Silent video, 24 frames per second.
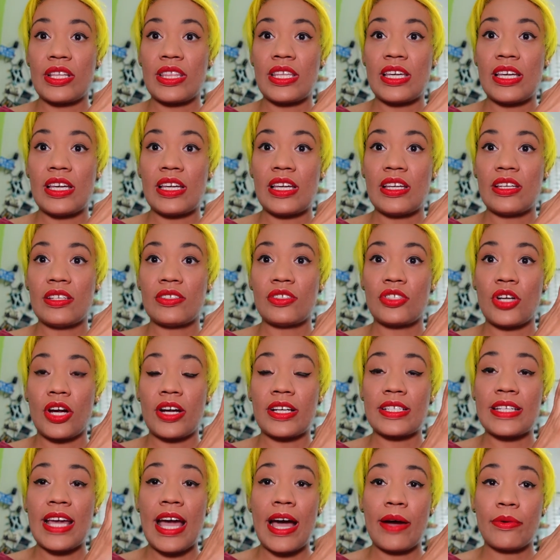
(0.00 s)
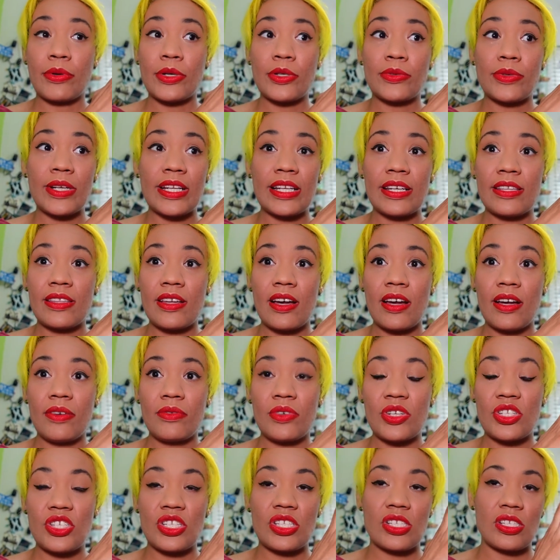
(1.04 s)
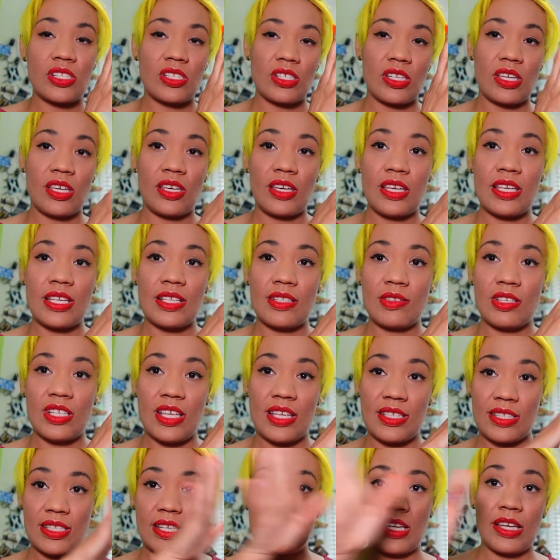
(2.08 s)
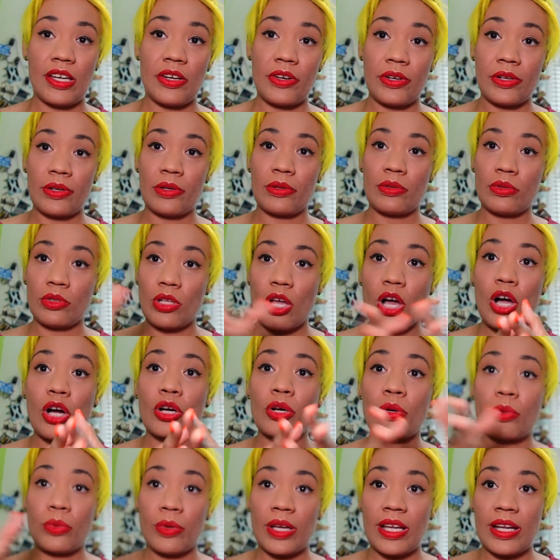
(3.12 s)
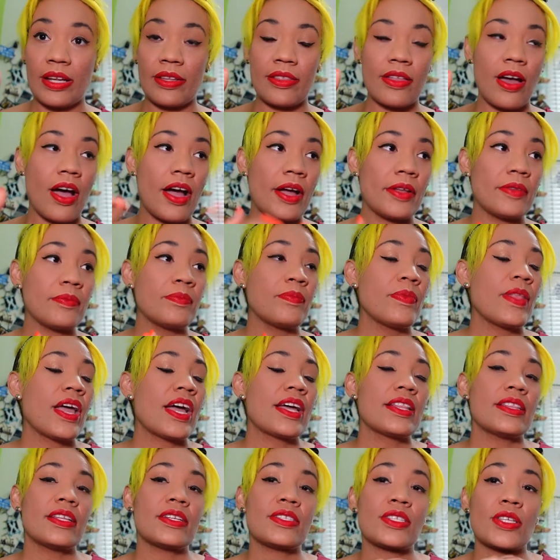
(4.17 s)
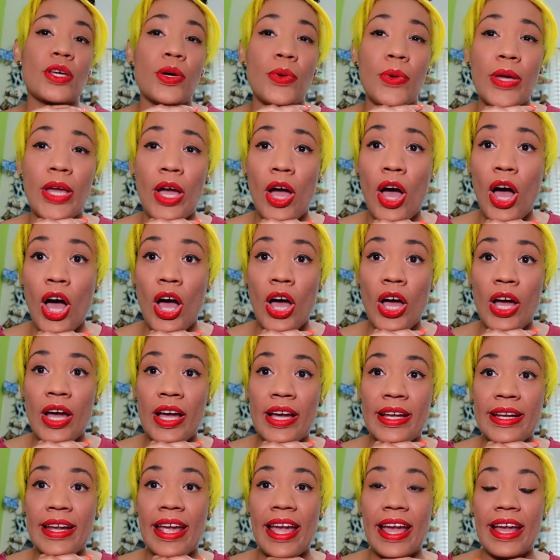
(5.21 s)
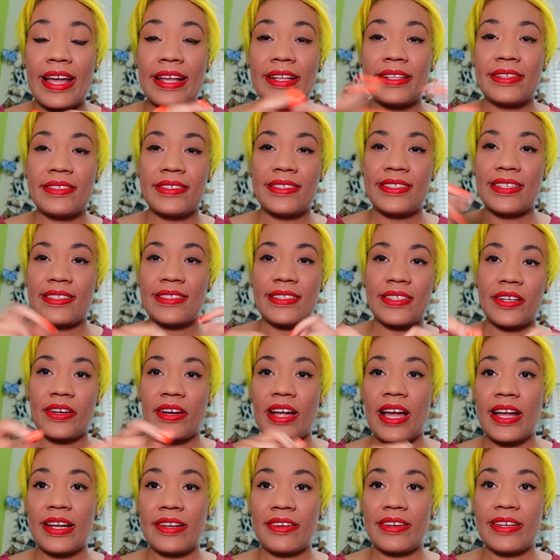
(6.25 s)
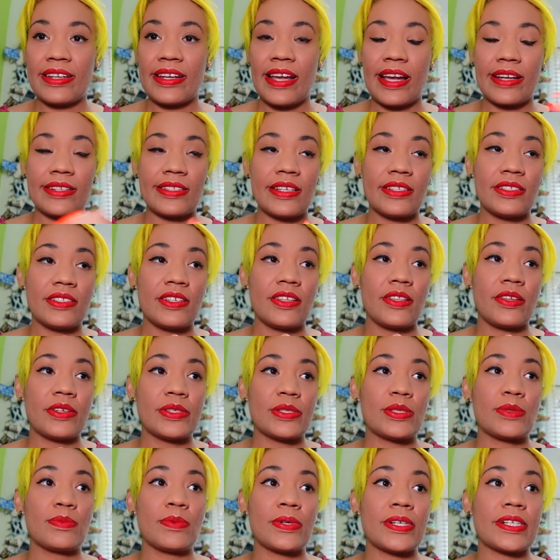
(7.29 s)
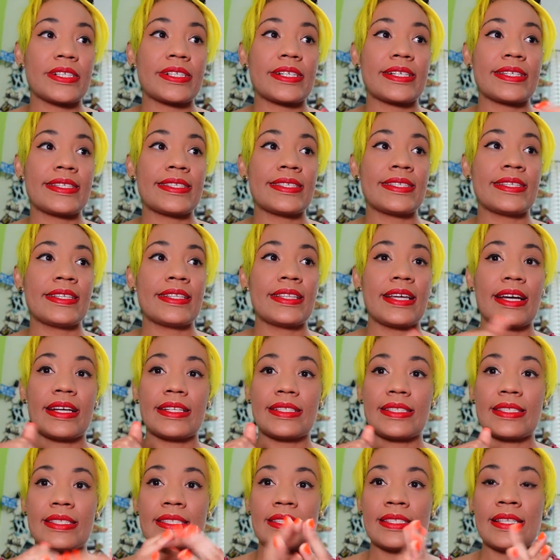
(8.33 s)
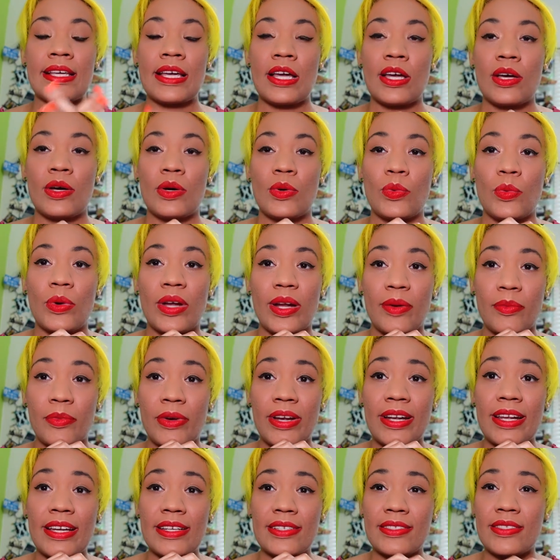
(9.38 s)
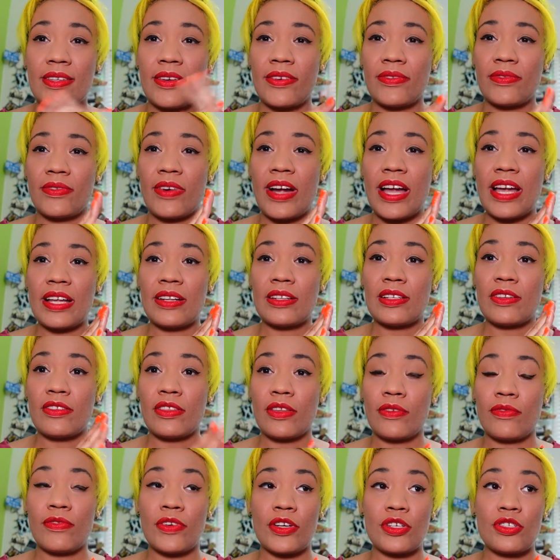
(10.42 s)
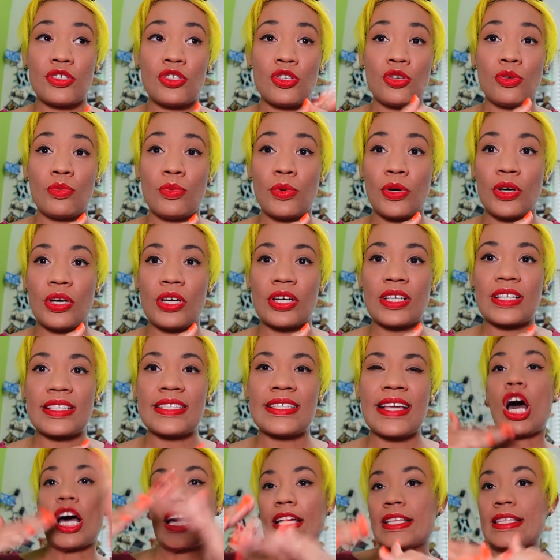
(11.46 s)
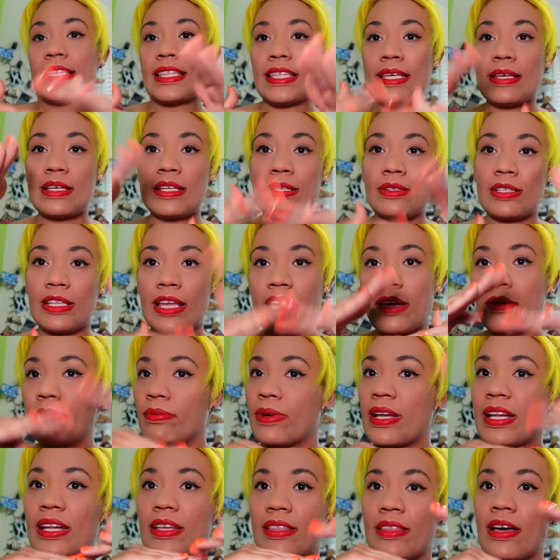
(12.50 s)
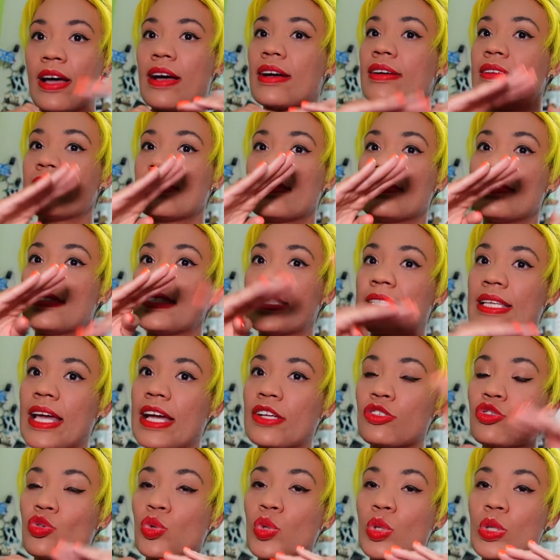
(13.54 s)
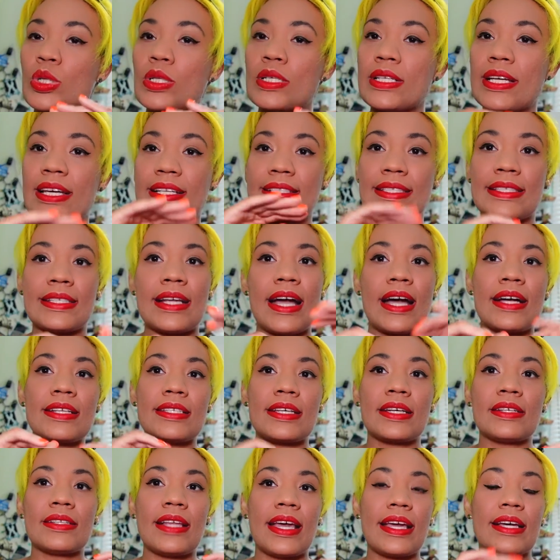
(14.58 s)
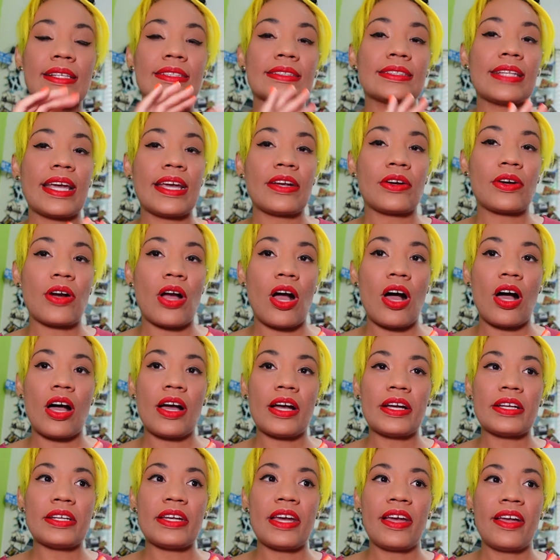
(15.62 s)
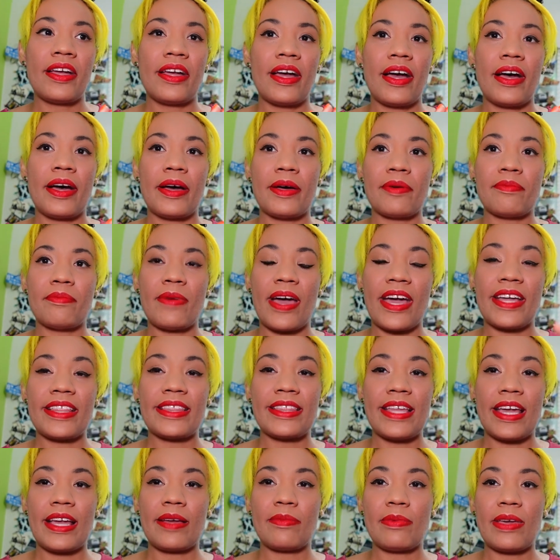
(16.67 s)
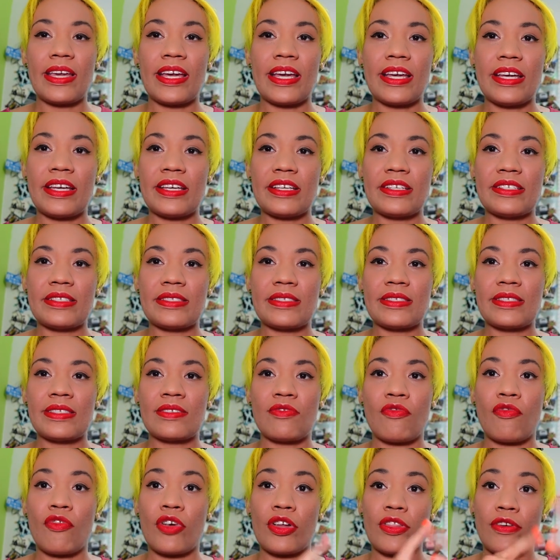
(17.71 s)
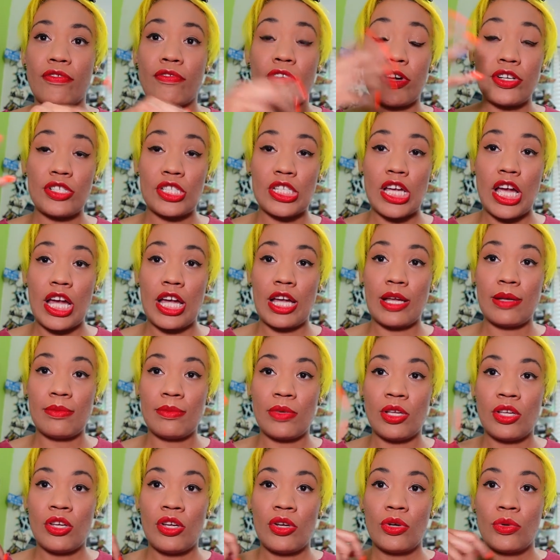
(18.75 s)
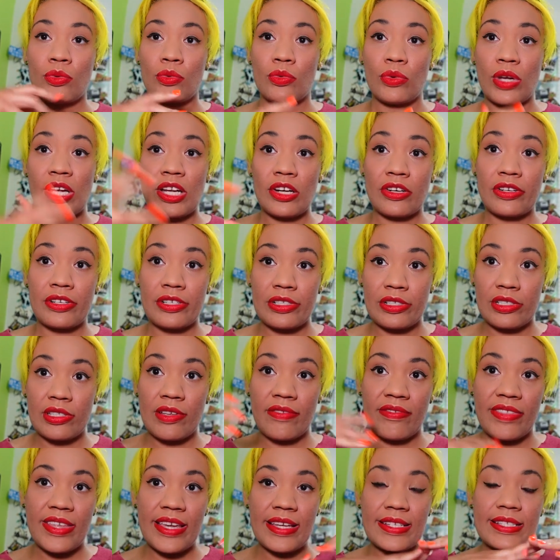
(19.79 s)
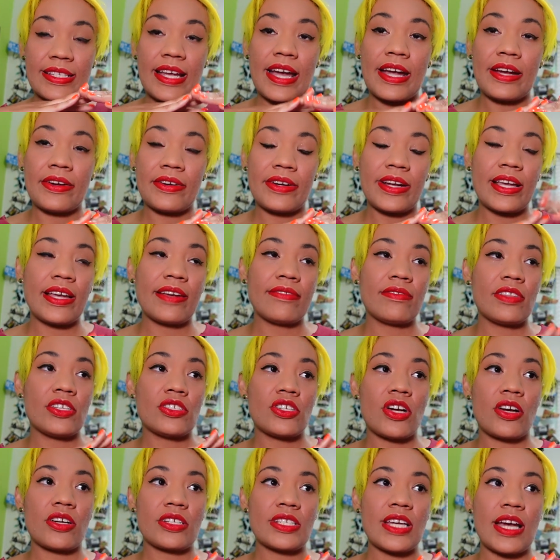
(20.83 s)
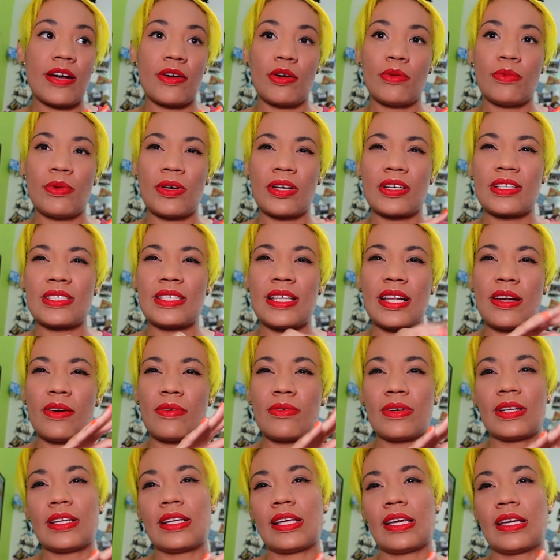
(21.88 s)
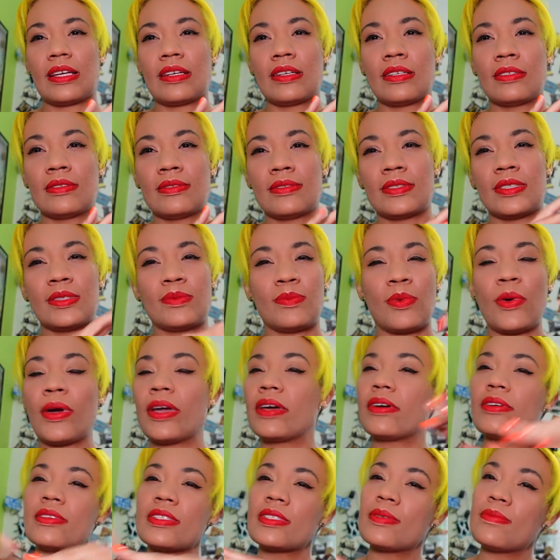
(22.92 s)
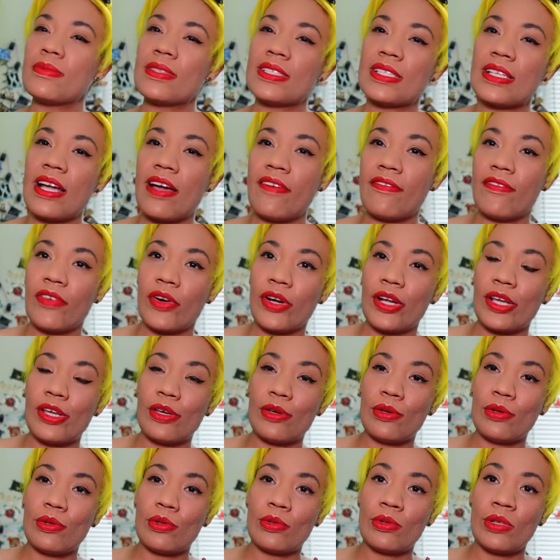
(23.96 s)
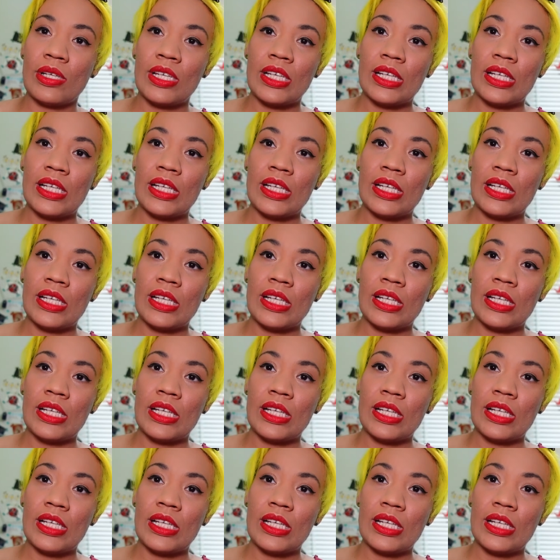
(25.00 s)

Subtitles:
the Dark Tower readathon, which is a year-long readathon that's going on. And since they're kind of connected to those books, that's what I'm reading. So I've read the first two books on the like readathon schedule. It's not till like later on, I think, because for the first time readers of the entirety of the Dark Tower books, they don't want to like spoil some stuff for you